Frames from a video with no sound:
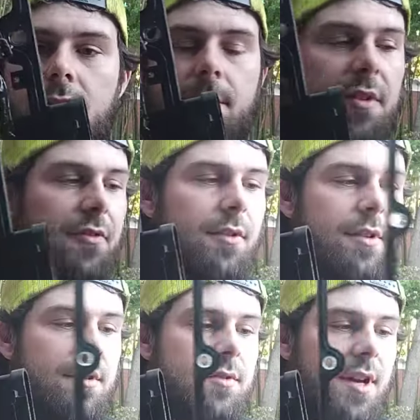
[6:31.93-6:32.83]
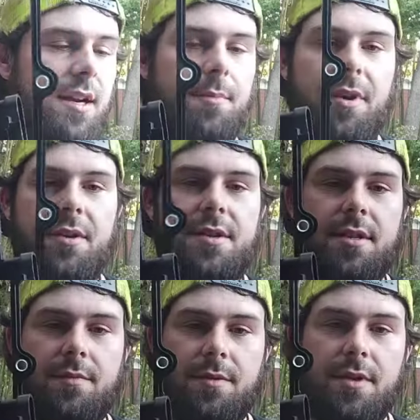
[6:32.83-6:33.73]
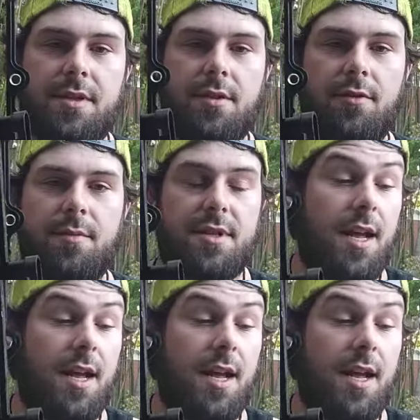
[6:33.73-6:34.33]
before you try to purchase one of these dormans,